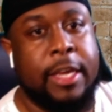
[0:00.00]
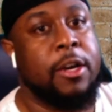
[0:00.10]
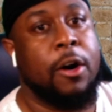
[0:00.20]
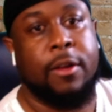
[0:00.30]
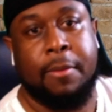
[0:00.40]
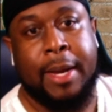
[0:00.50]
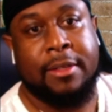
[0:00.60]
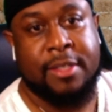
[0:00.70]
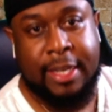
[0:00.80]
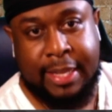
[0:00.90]
He called them out
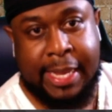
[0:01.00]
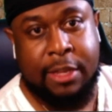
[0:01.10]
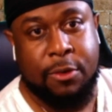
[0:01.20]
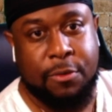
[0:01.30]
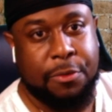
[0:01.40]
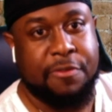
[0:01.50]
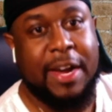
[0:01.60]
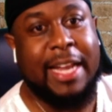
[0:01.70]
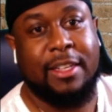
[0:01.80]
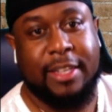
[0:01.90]
and said thank you for
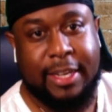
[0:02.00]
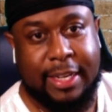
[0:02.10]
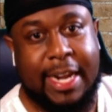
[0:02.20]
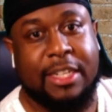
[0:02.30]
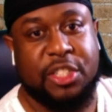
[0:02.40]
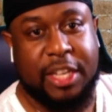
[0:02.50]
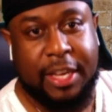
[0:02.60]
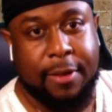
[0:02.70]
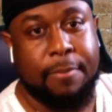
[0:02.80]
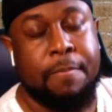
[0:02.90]
finally acknowledging
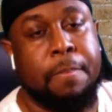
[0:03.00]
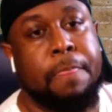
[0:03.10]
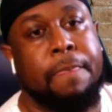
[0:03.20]
him